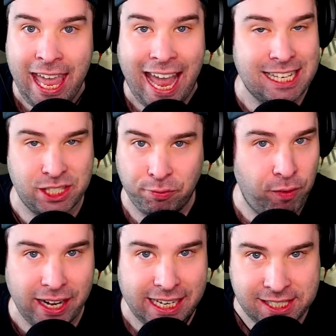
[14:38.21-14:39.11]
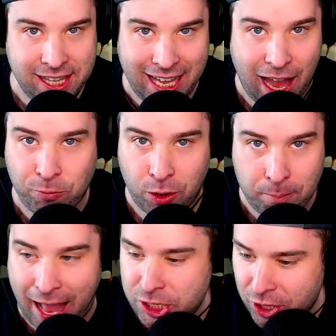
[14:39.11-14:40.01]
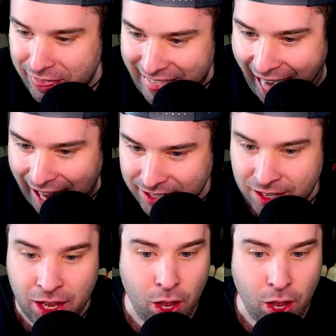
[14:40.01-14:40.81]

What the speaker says: It's the funniest thing ever. Imagine that